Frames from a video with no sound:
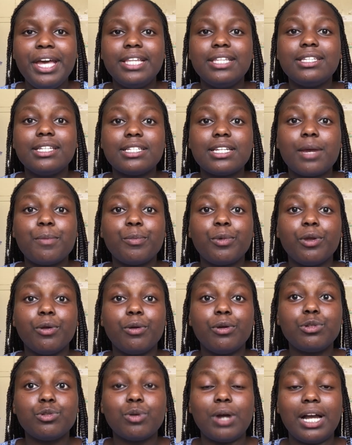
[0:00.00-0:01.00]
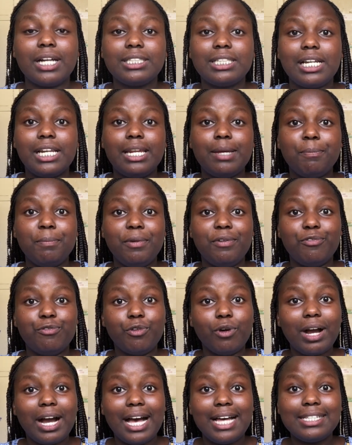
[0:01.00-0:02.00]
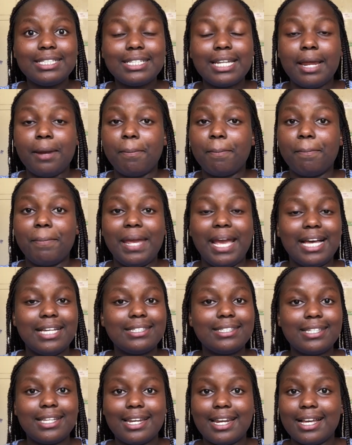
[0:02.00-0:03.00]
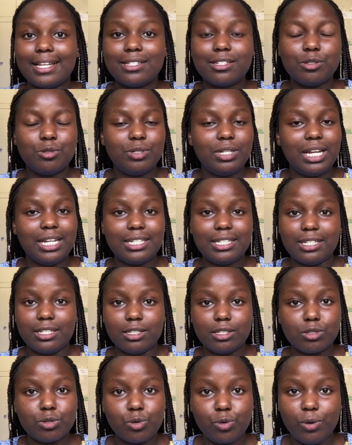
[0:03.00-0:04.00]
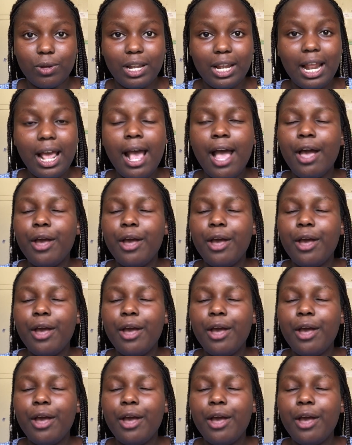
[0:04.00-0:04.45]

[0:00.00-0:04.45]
This is a time where you want to actually be focused and be a serious student in school.